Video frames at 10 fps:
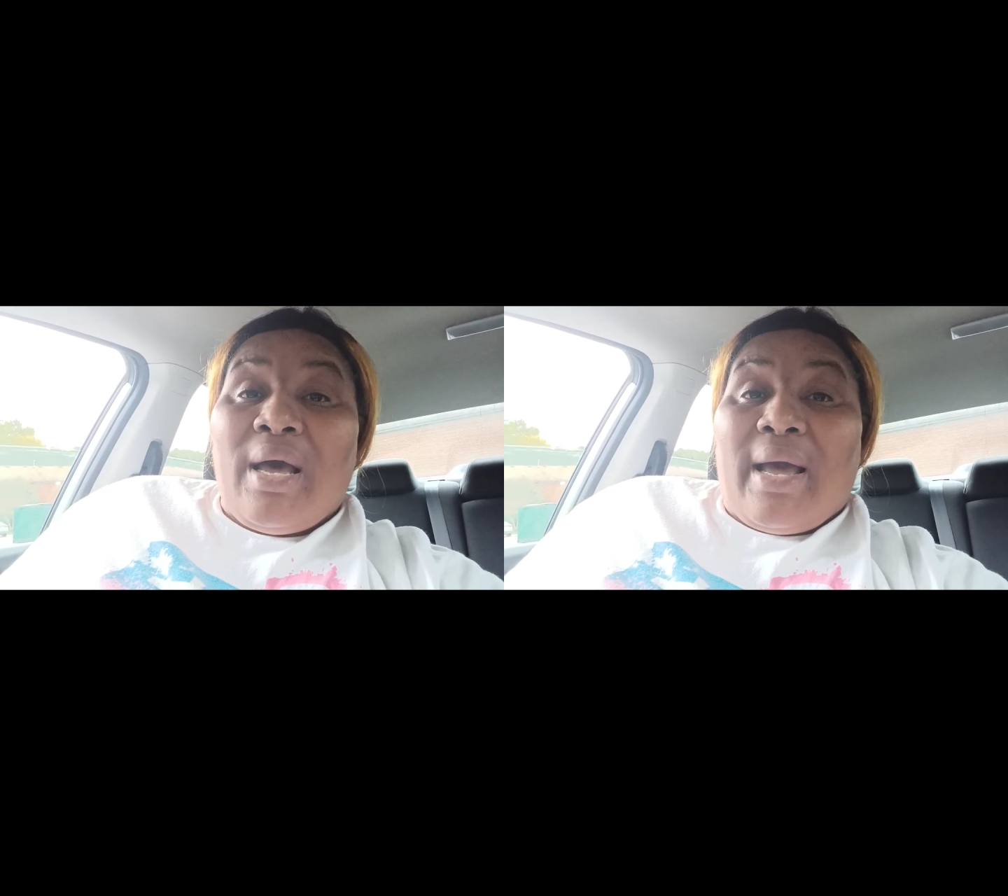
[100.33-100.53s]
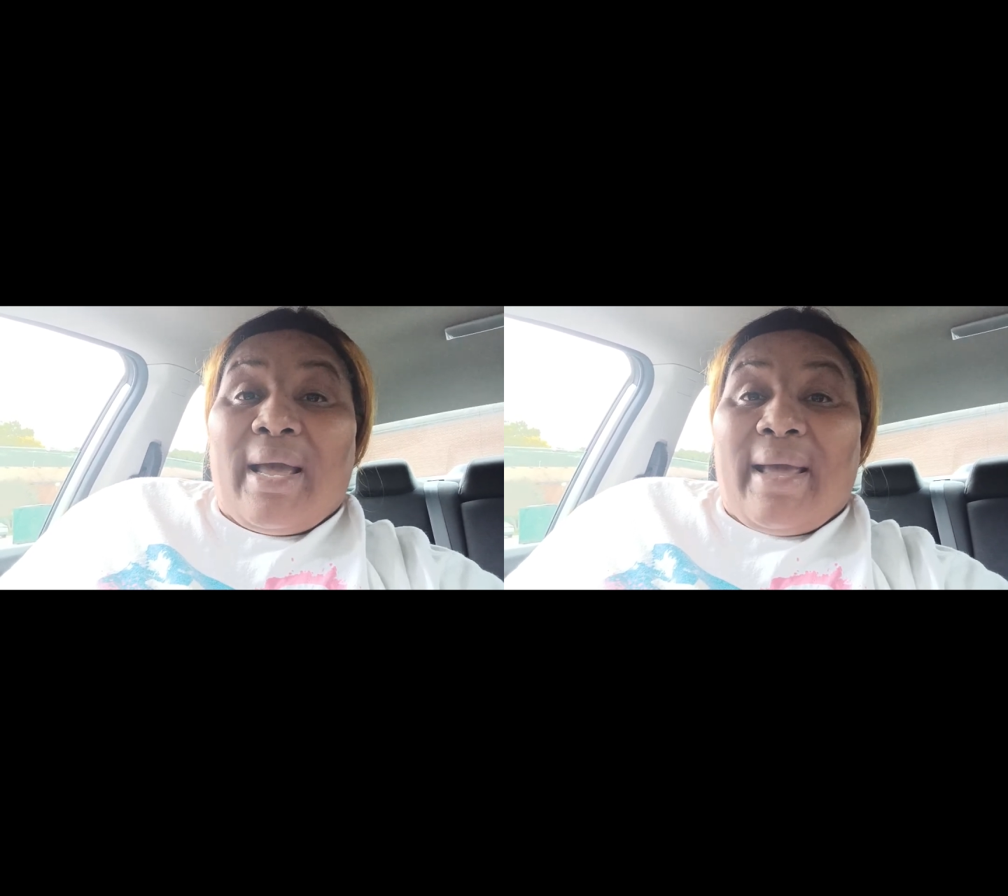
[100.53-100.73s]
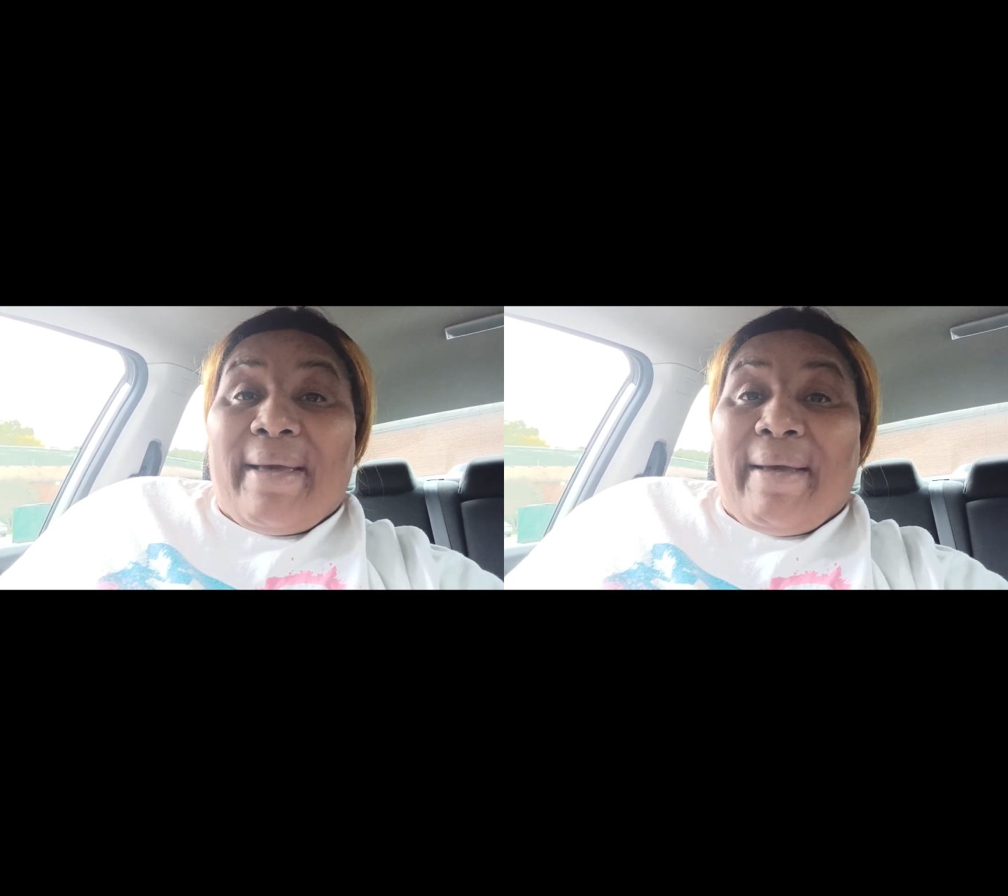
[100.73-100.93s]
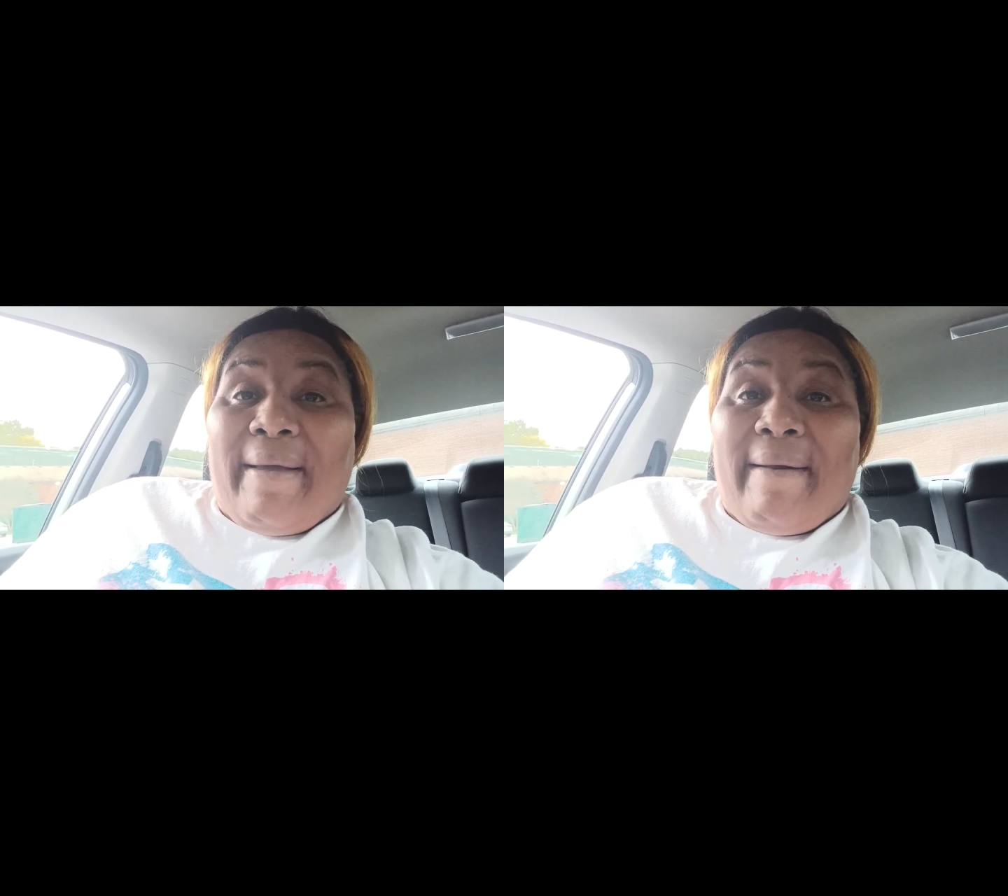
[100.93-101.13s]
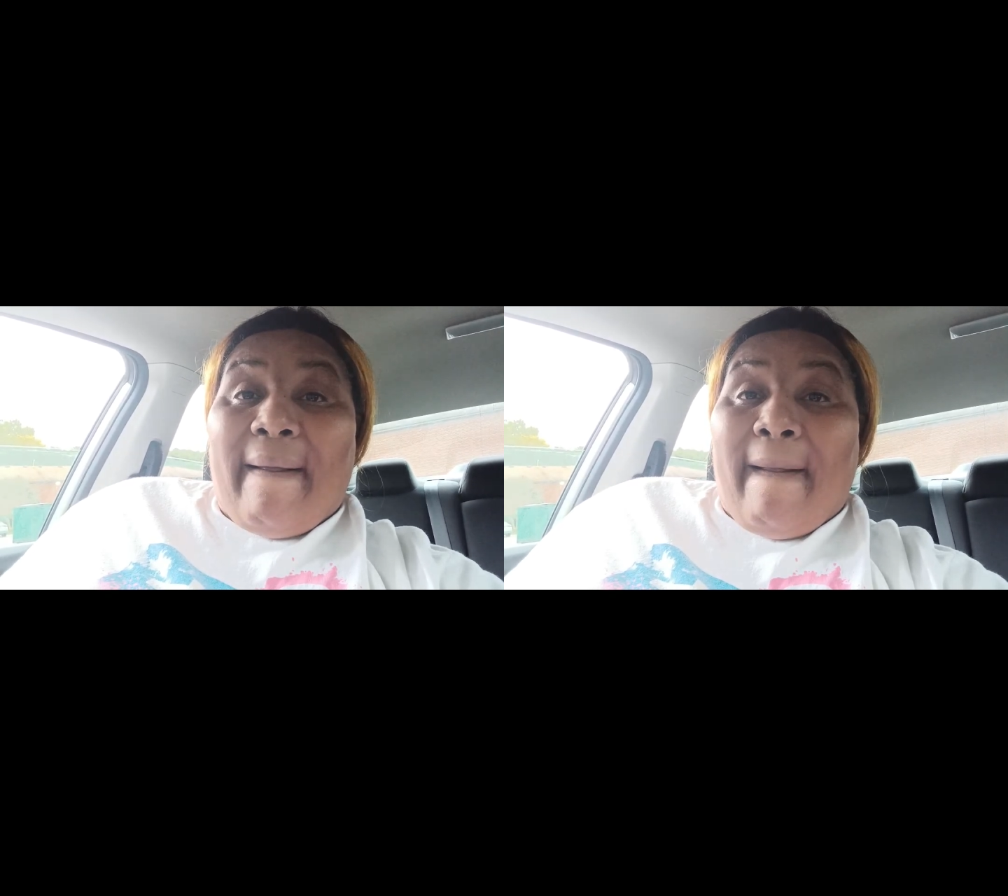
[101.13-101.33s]

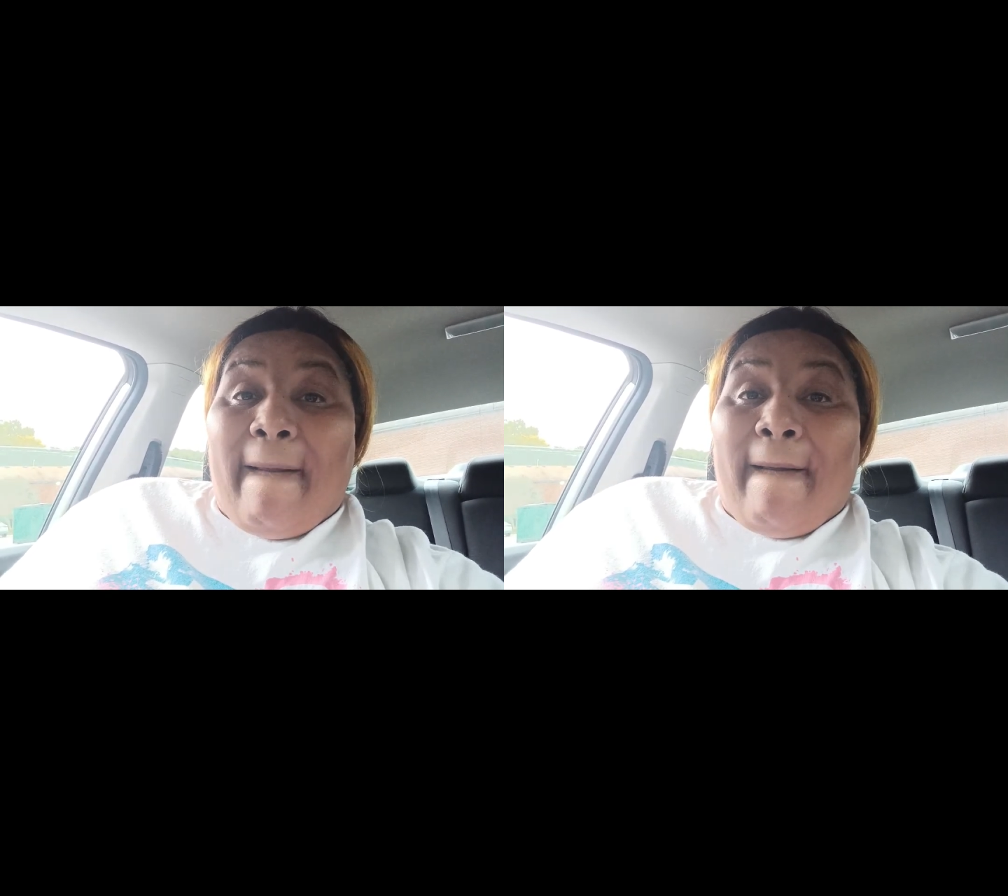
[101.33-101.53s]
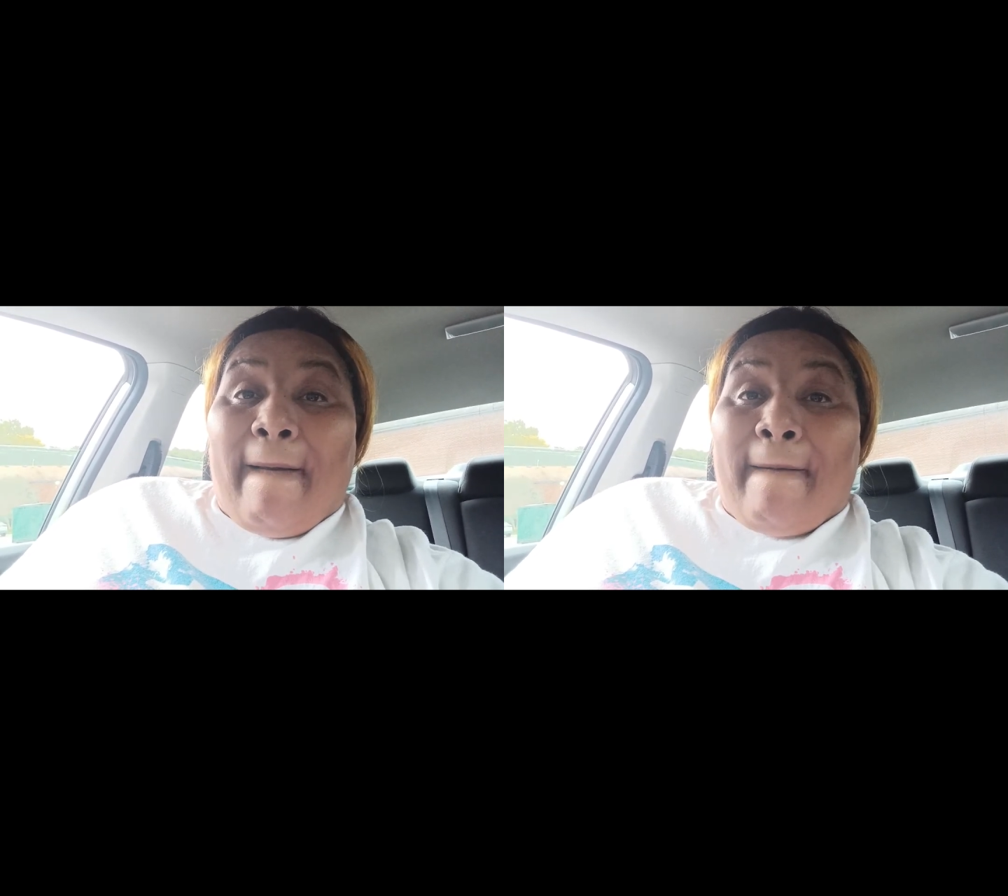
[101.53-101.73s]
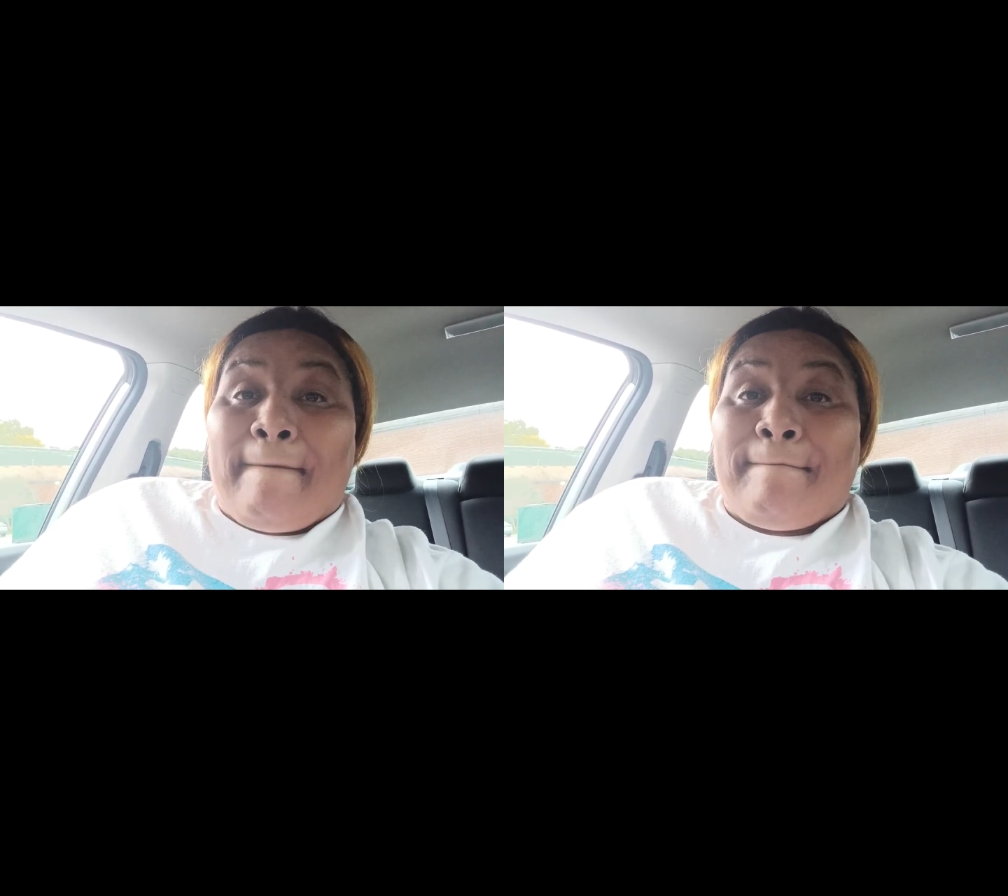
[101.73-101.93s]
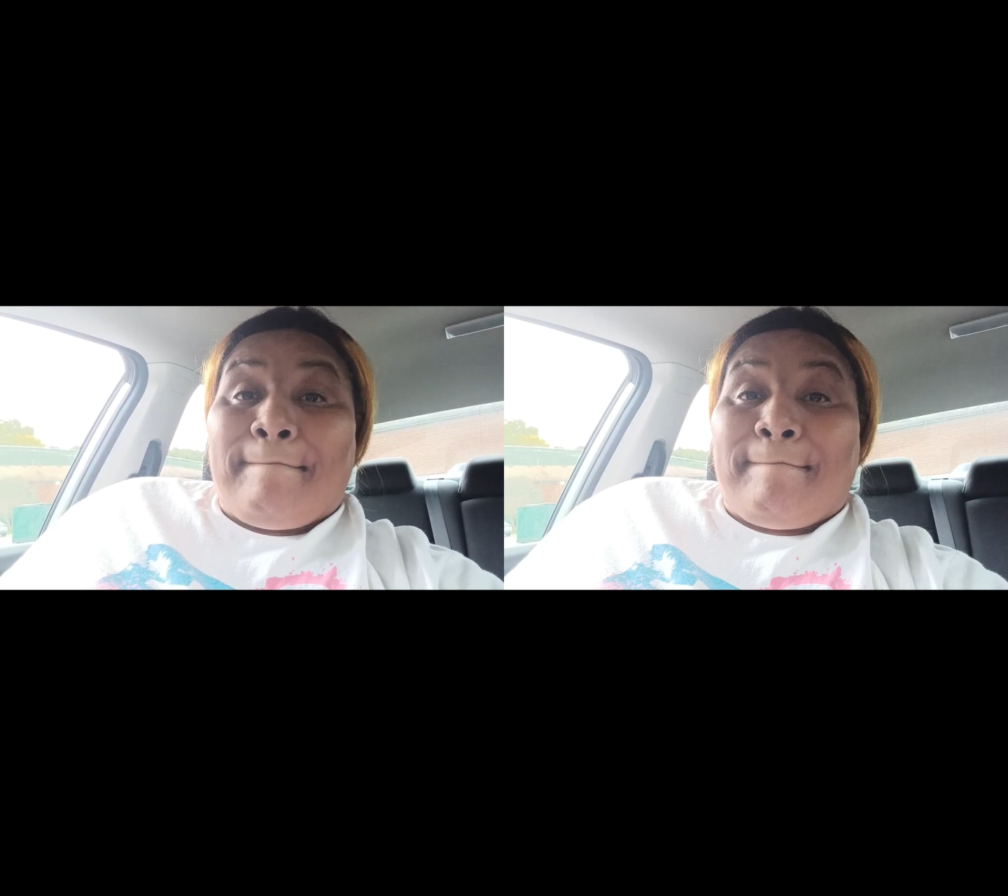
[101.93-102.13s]
and um